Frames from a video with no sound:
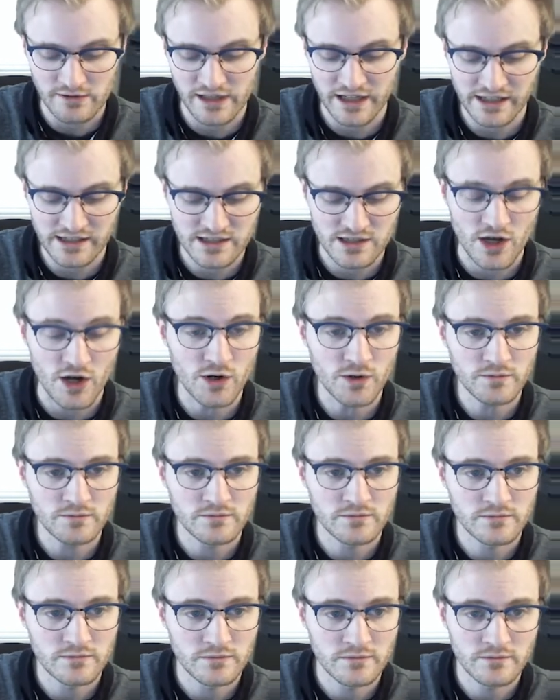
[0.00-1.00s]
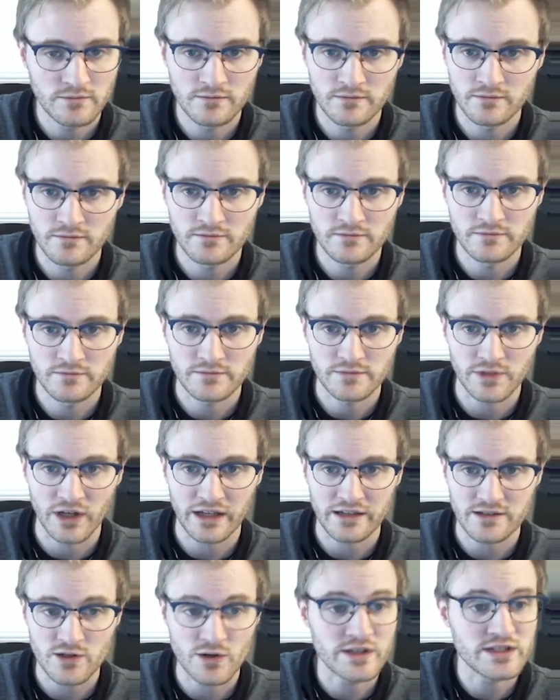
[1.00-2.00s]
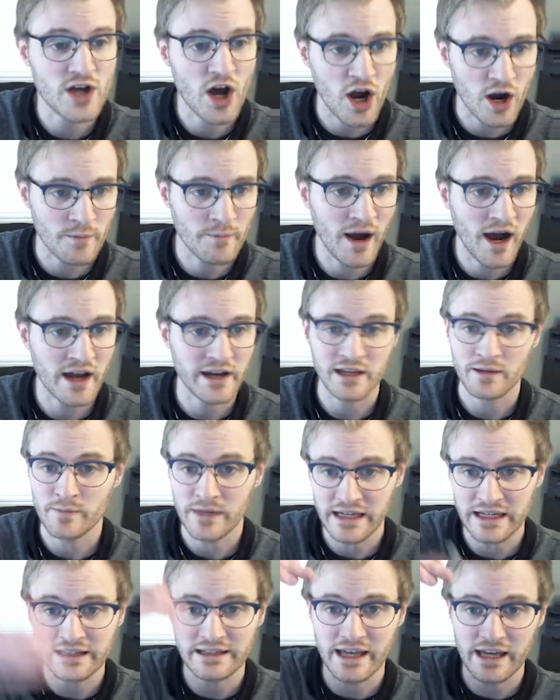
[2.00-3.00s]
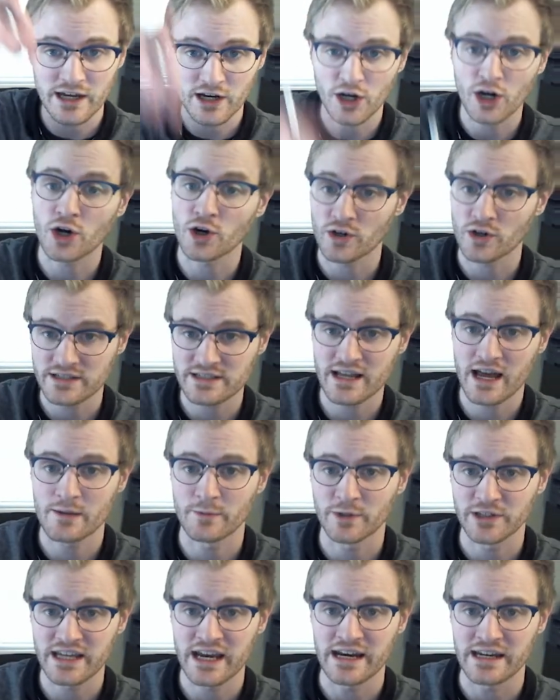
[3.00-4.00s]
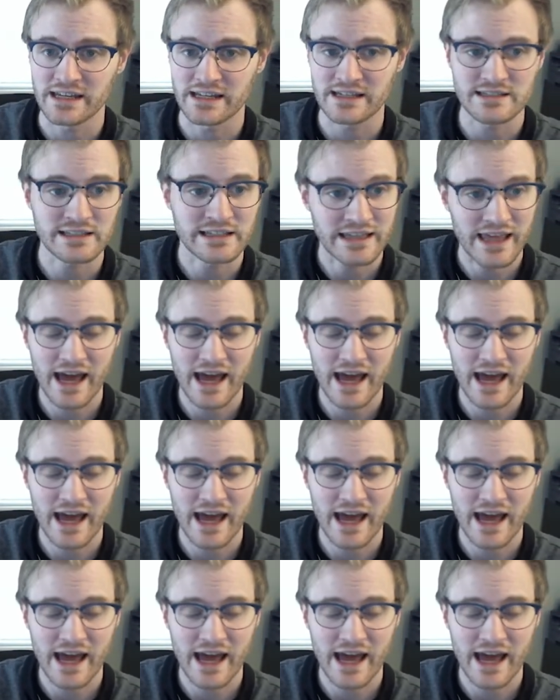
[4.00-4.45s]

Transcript: like so. Okay, so it's harmonic, meaning they occur simultaneously.